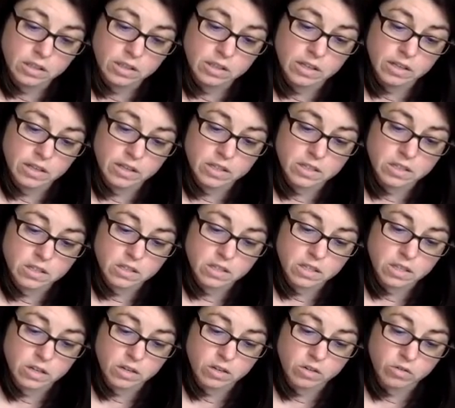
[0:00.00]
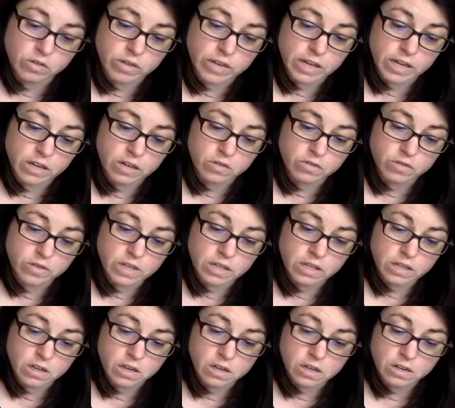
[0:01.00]
Now this looks like a great green
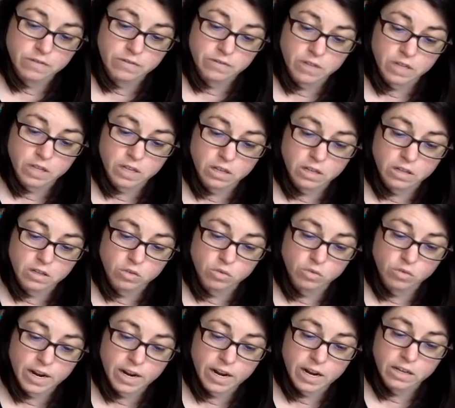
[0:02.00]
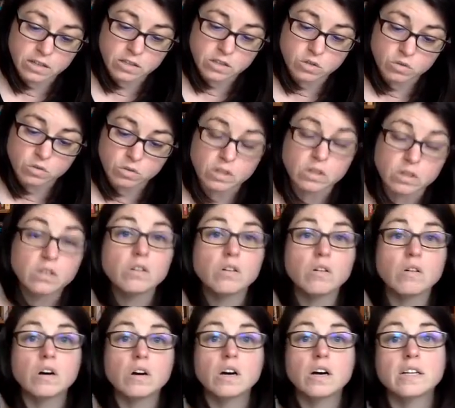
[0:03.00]
color for like a grass or a
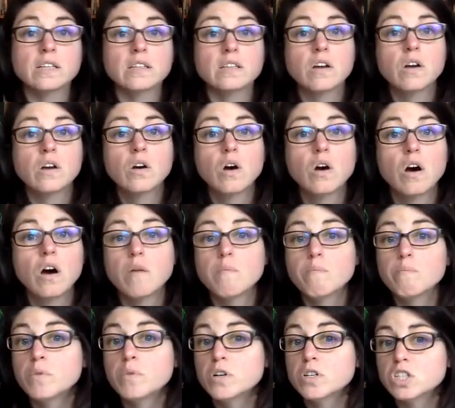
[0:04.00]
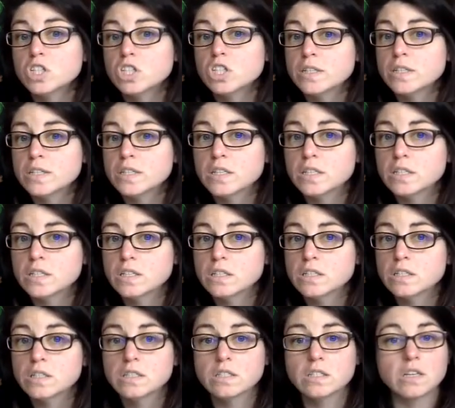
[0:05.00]
lawn,
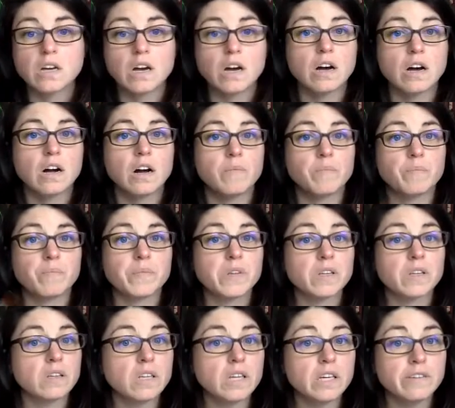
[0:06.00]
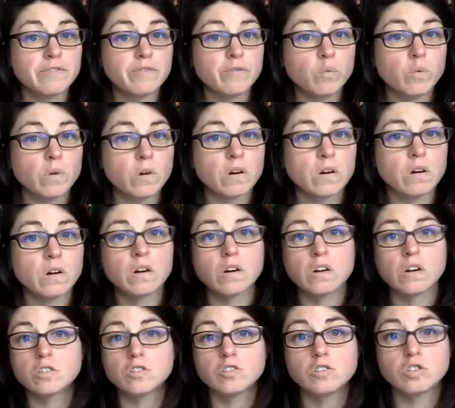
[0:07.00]
bushes, leaf
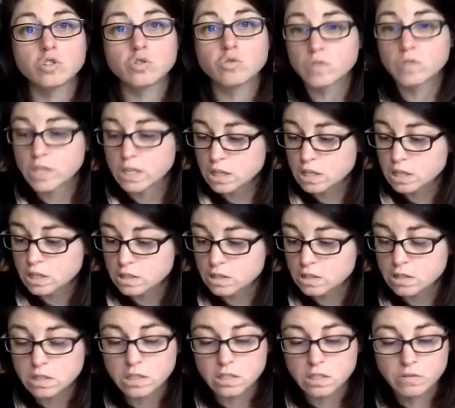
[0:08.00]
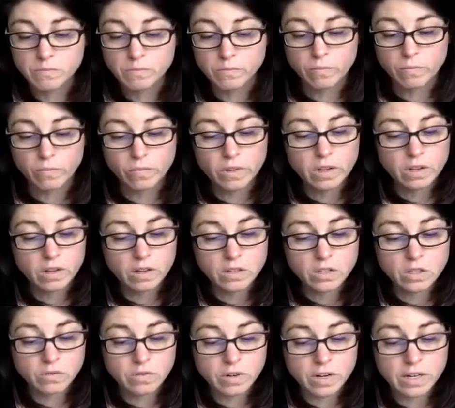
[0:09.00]
work, trees.
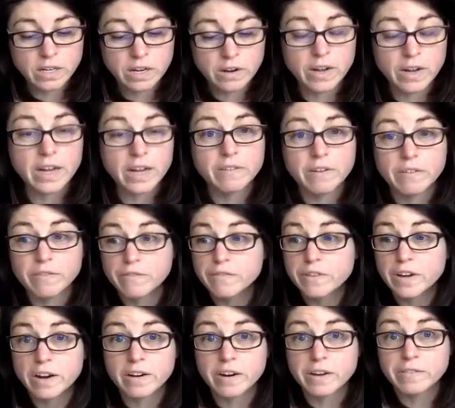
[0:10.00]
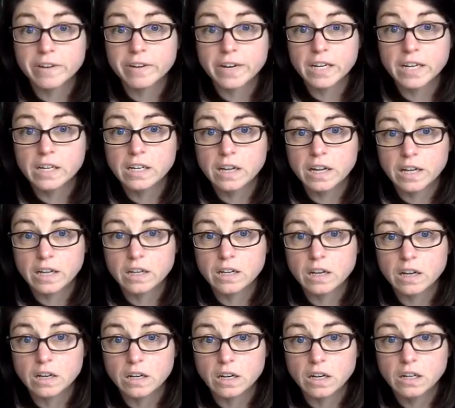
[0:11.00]
So right now I have a very, very light
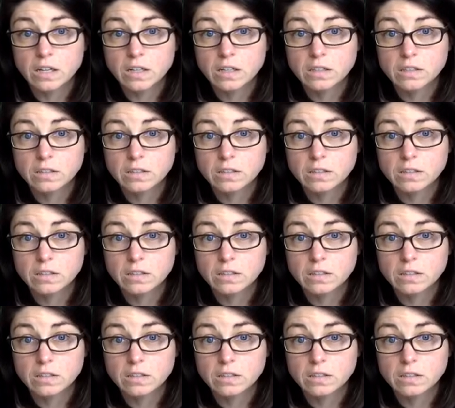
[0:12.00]
color,